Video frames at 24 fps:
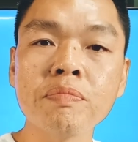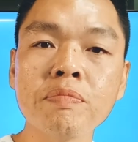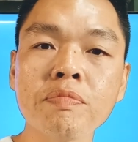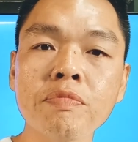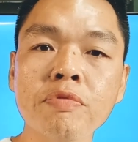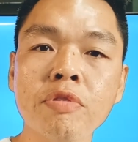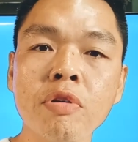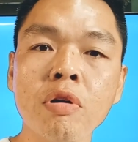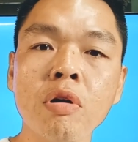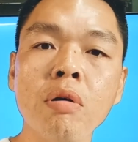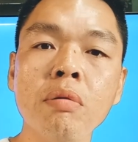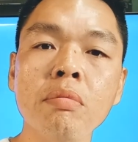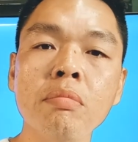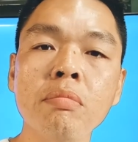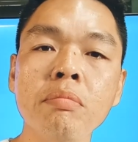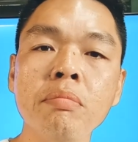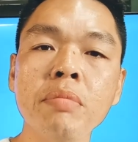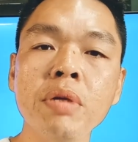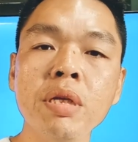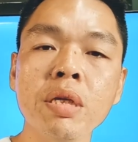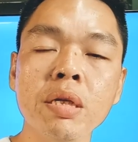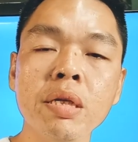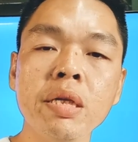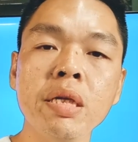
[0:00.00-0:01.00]
from
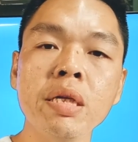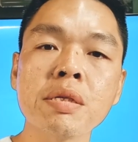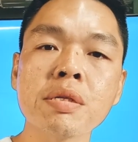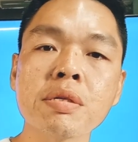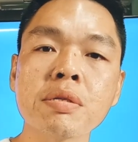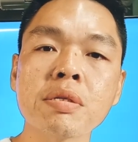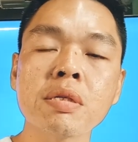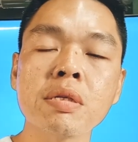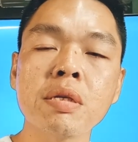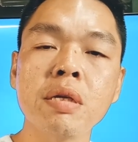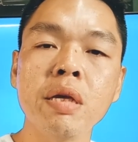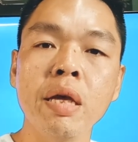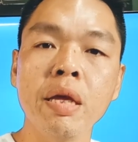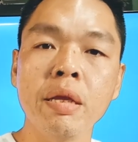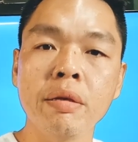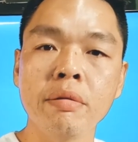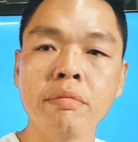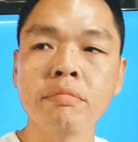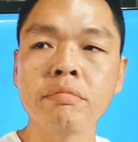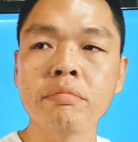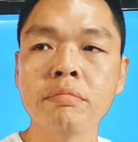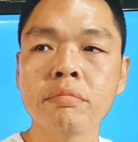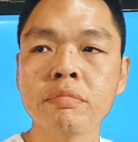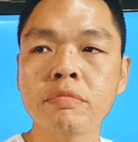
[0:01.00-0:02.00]
Middle East
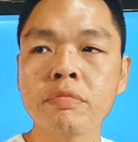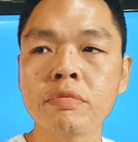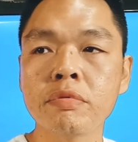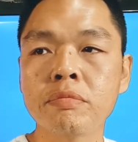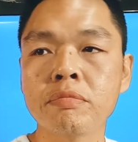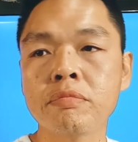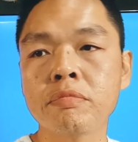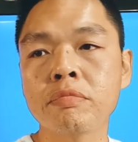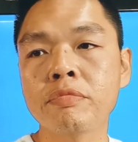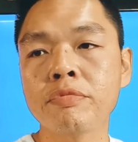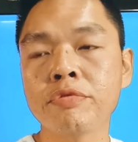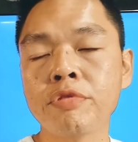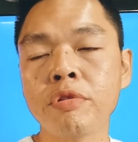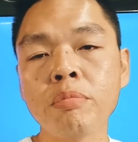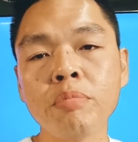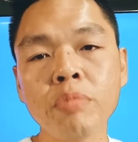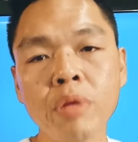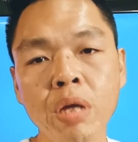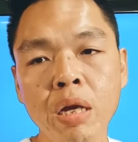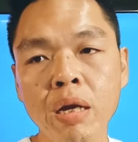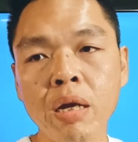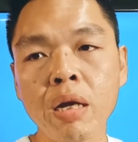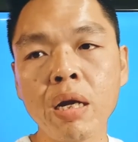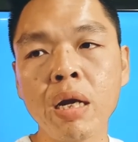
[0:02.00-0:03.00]
and from
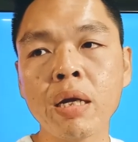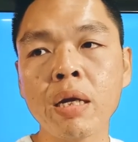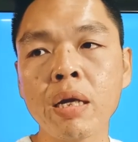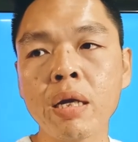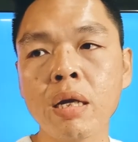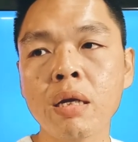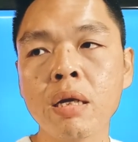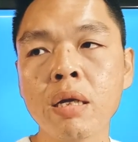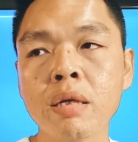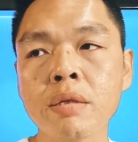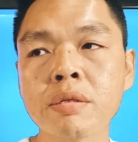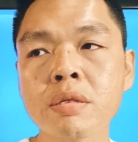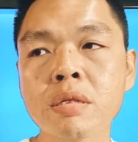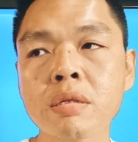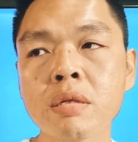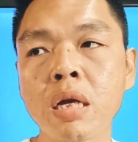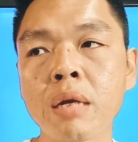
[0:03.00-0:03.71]
there I,